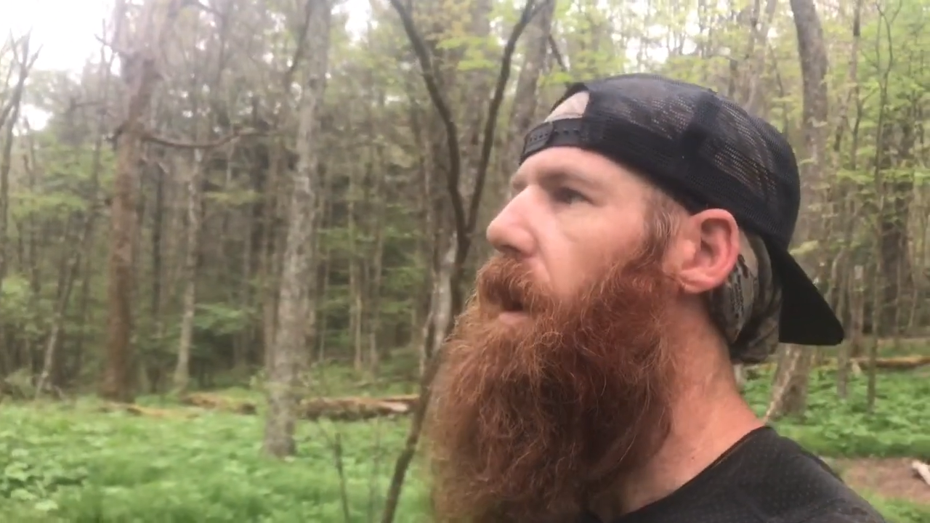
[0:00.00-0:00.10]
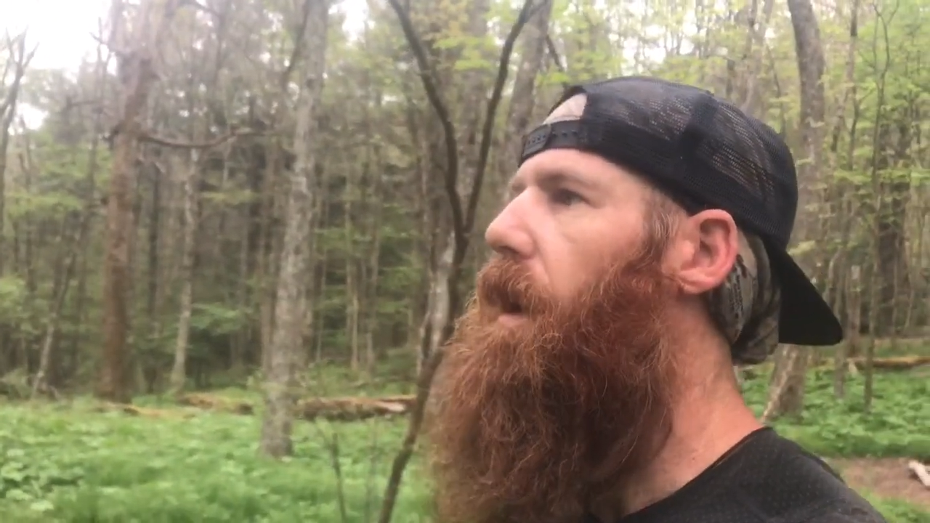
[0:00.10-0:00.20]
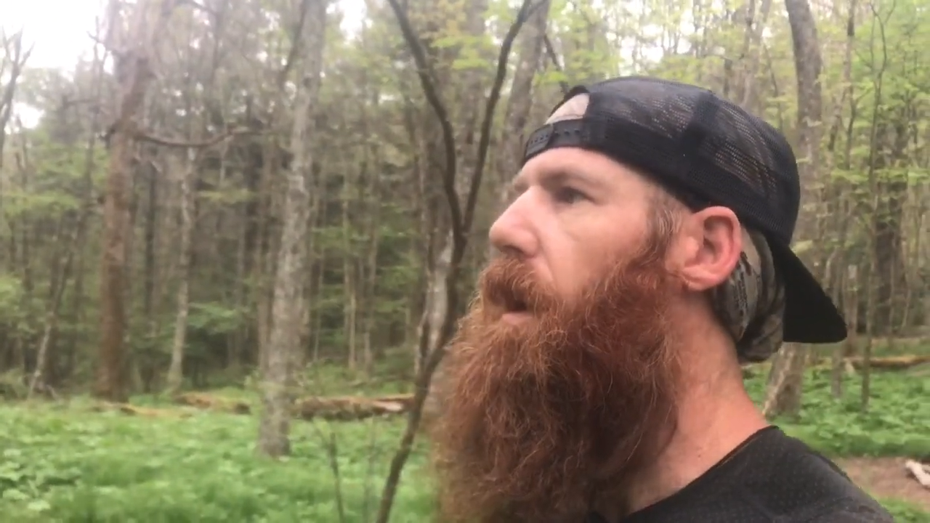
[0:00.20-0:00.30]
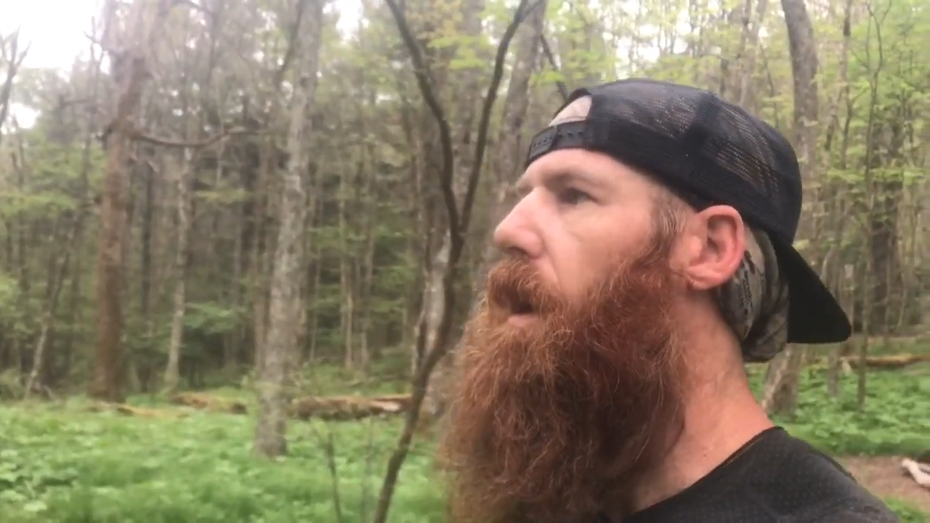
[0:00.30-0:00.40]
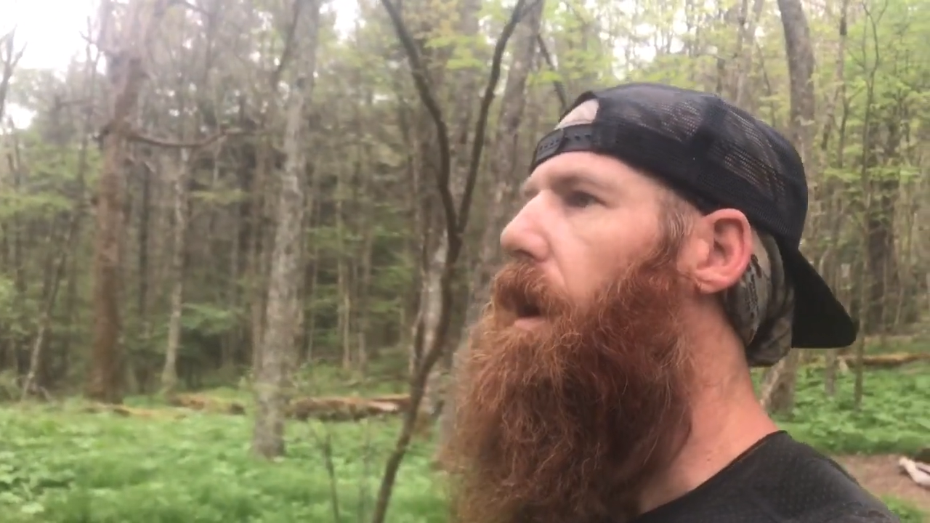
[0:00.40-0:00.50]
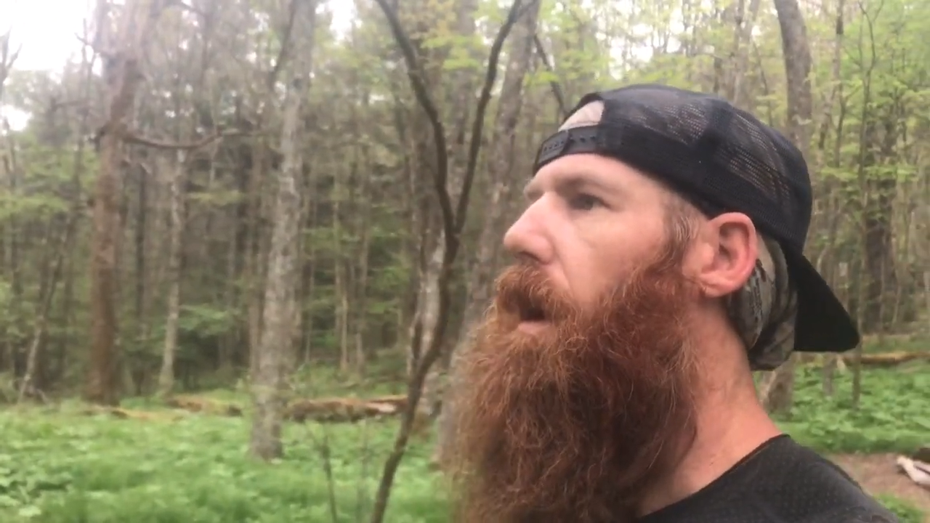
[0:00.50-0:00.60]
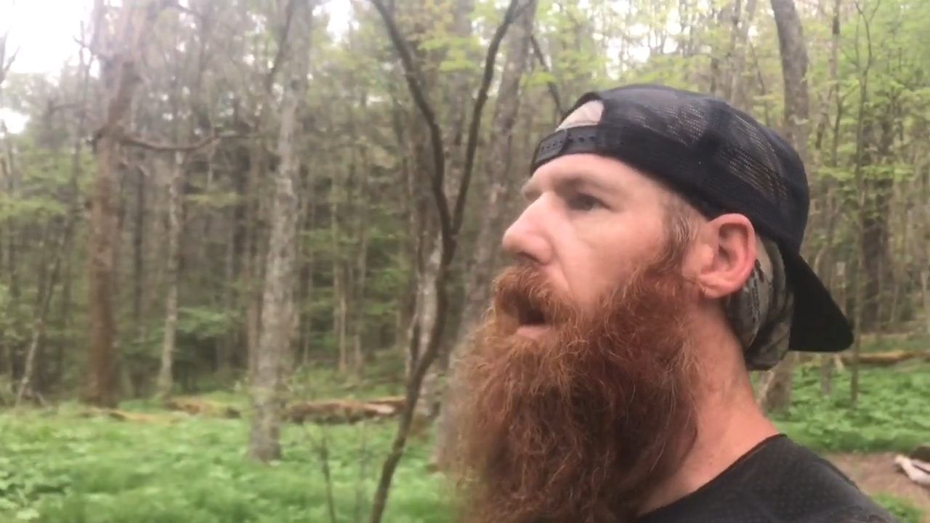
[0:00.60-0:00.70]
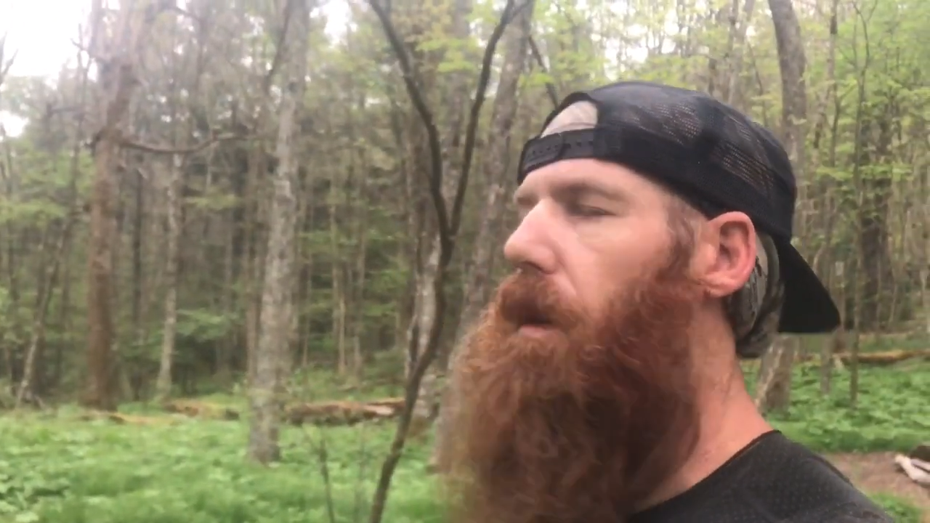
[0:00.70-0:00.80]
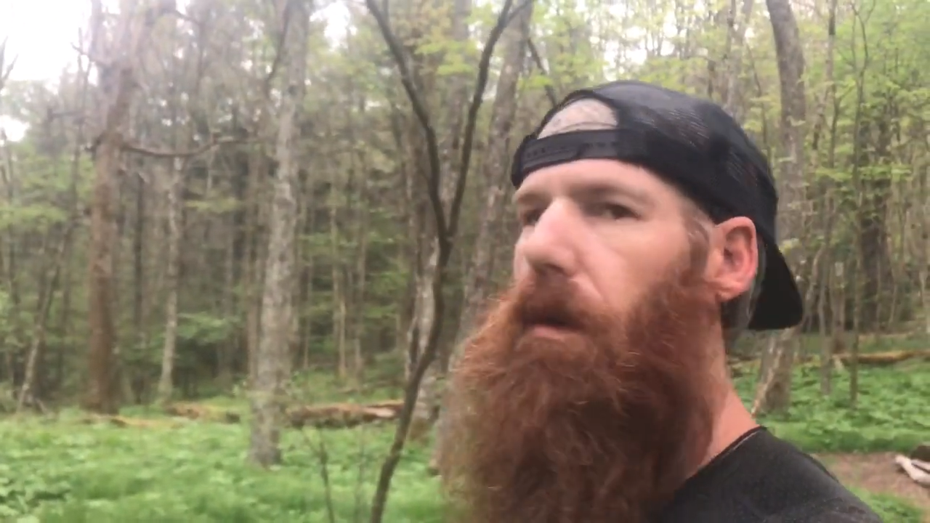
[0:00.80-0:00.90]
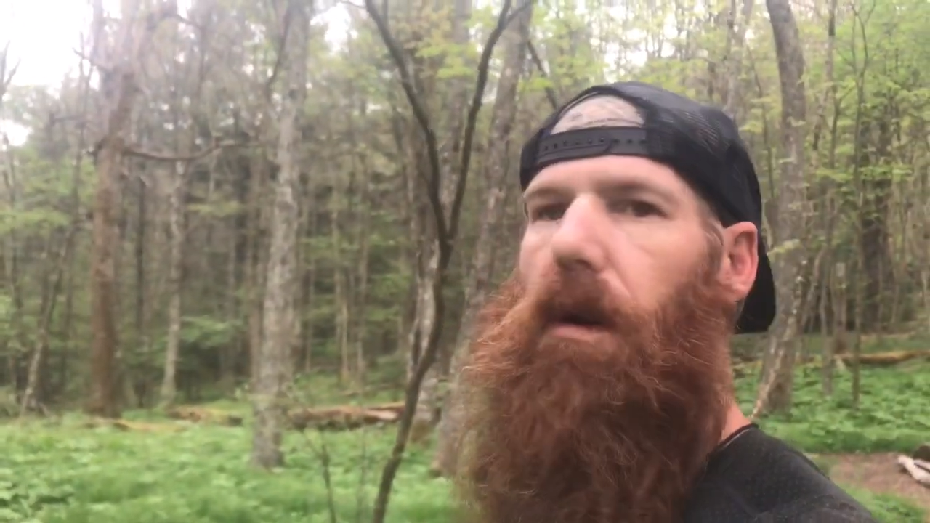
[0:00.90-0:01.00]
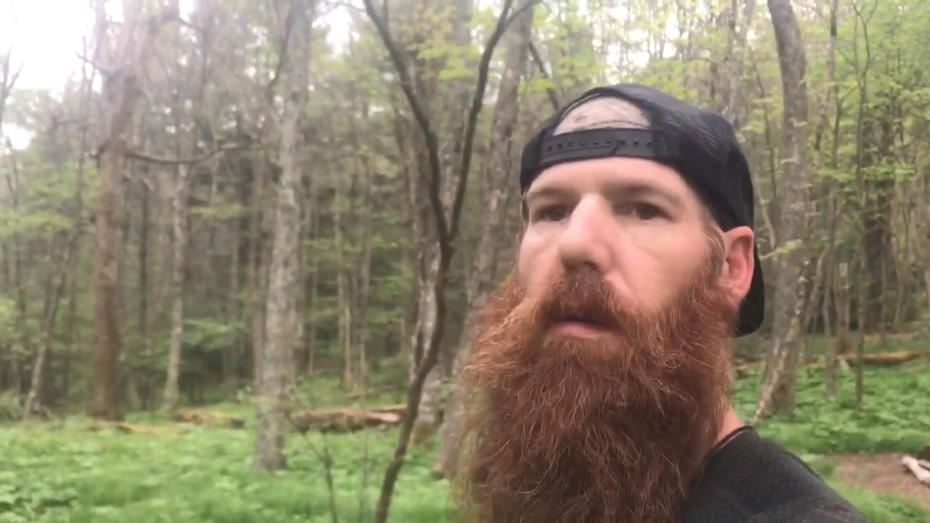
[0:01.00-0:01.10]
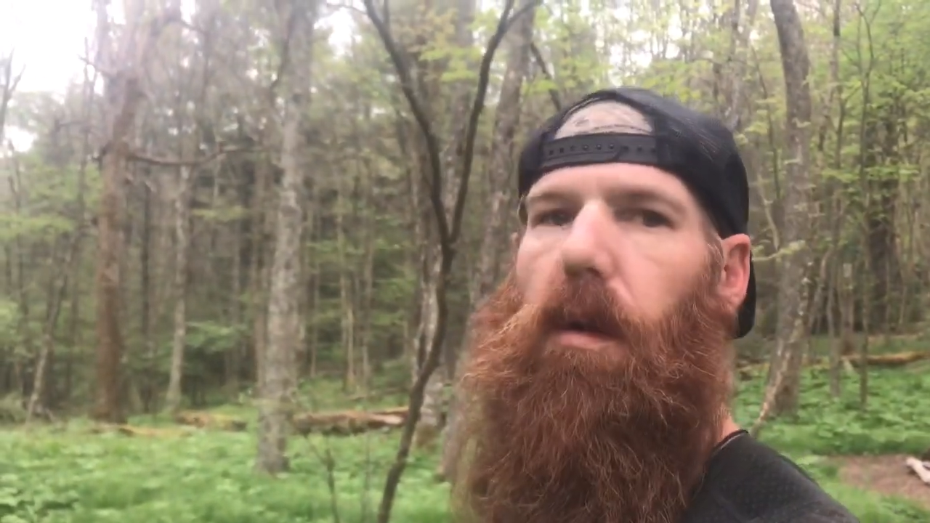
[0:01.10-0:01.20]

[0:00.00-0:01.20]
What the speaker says: I literally